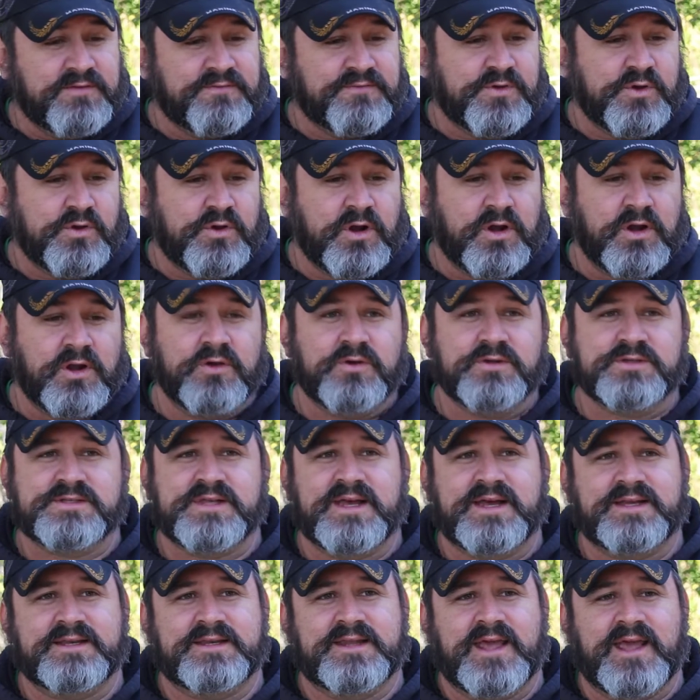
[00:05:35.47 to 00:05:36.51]
if you close
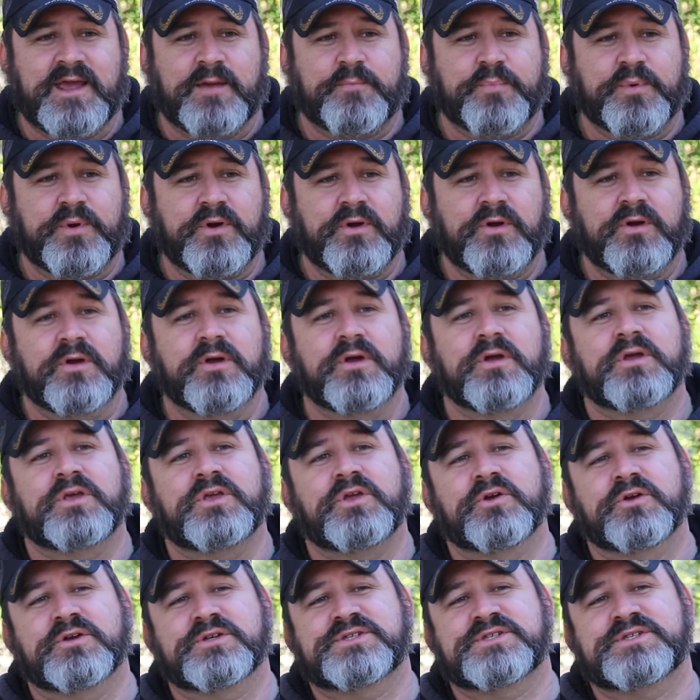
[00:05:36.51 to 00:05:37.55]
that damper,
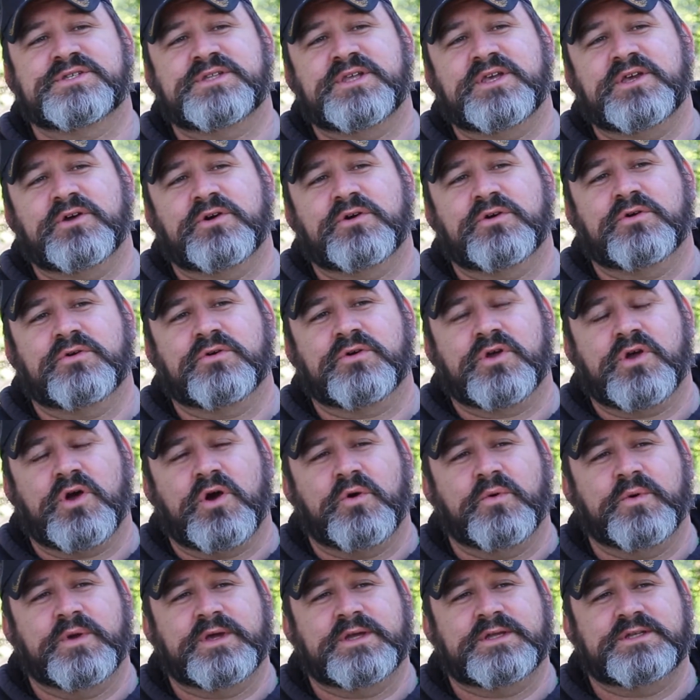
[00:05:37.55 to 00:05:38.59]
you're still
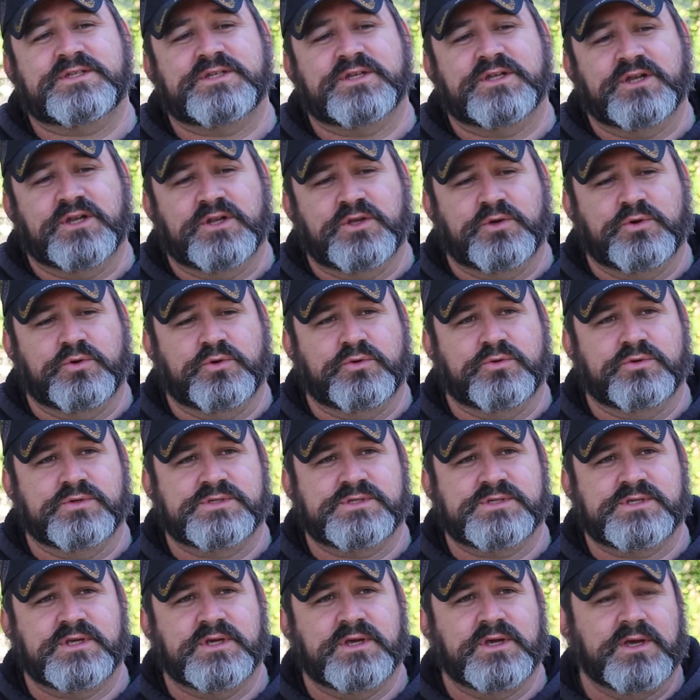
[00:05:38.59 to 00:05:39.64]
going to
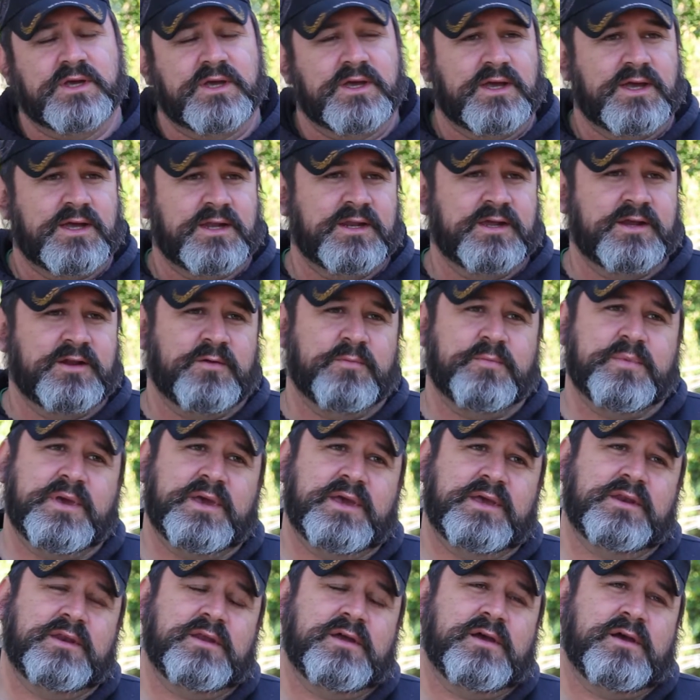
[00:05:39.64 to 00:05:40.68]
lose a little
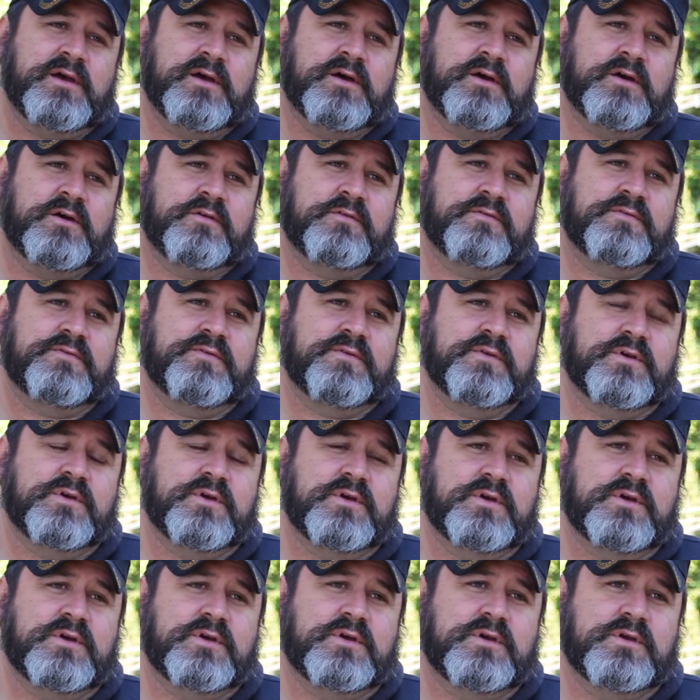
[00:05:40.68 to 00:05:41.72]
bit of
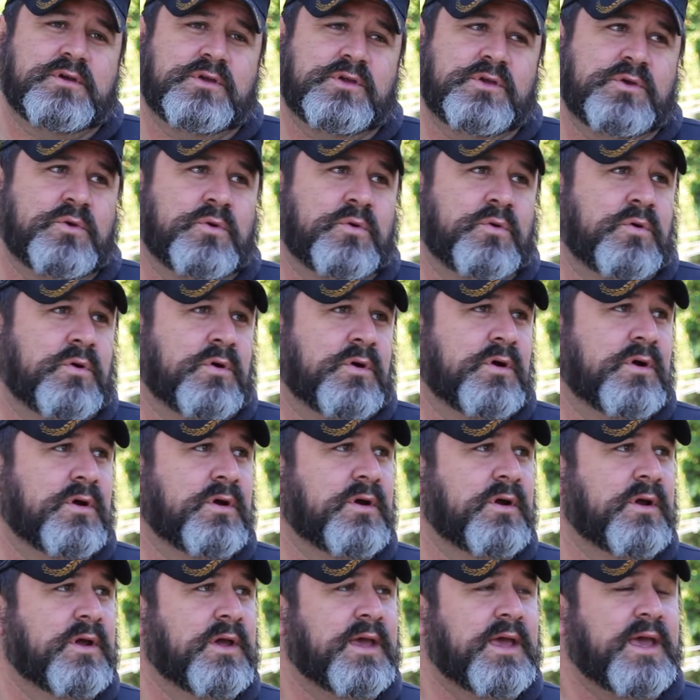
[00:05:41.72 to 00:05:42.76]
your
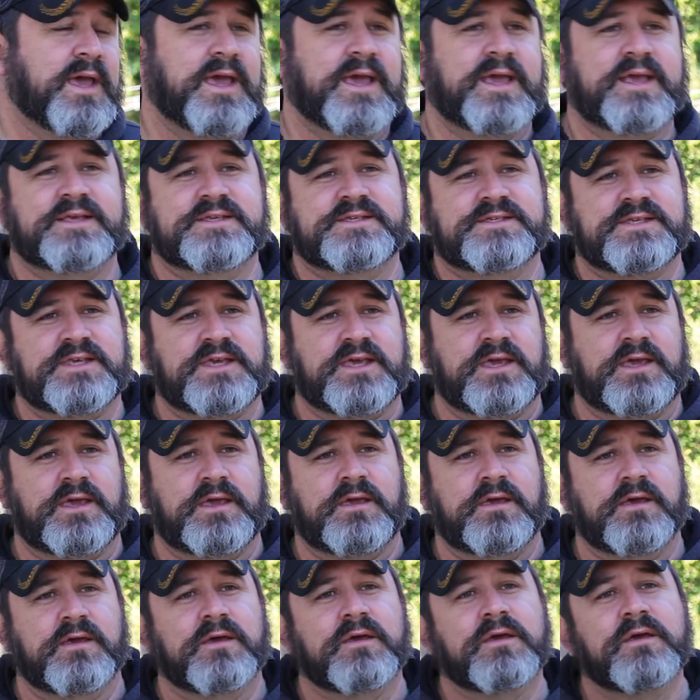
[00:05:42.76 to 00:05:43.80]

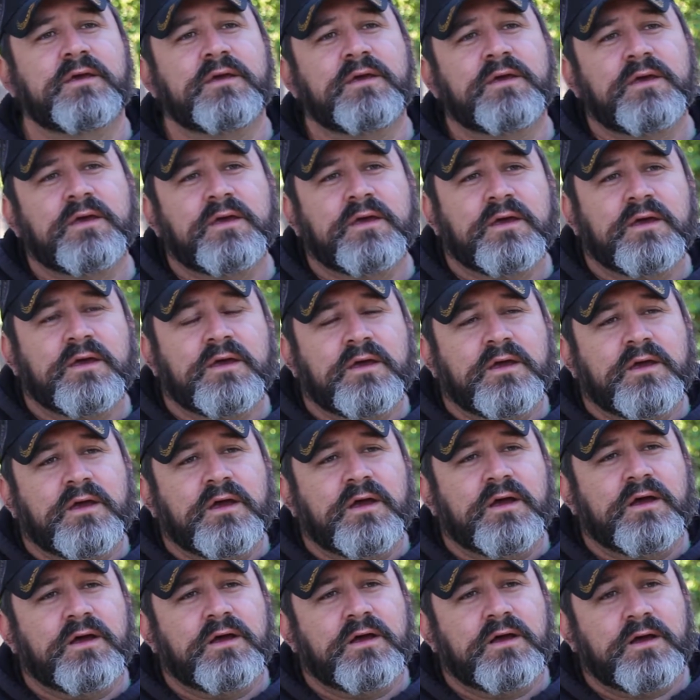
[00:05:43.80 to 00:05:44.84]
AC
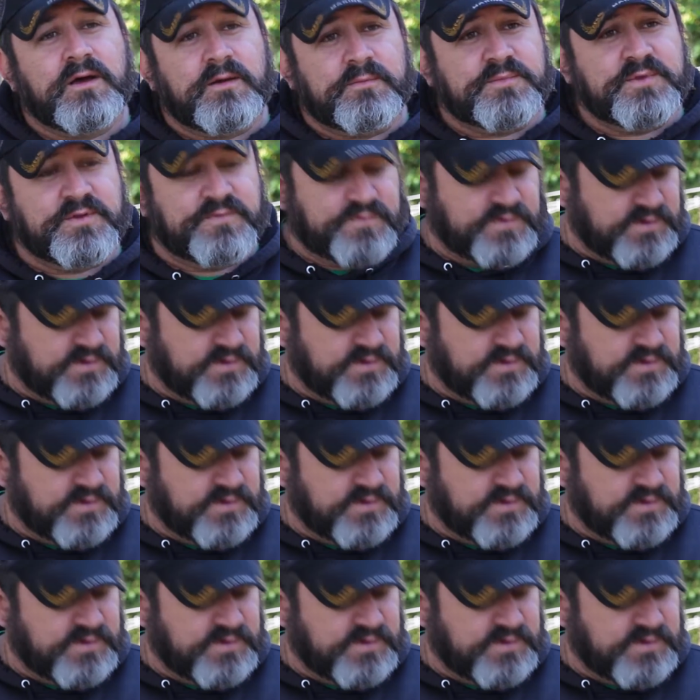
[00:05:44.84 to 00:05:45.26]
up the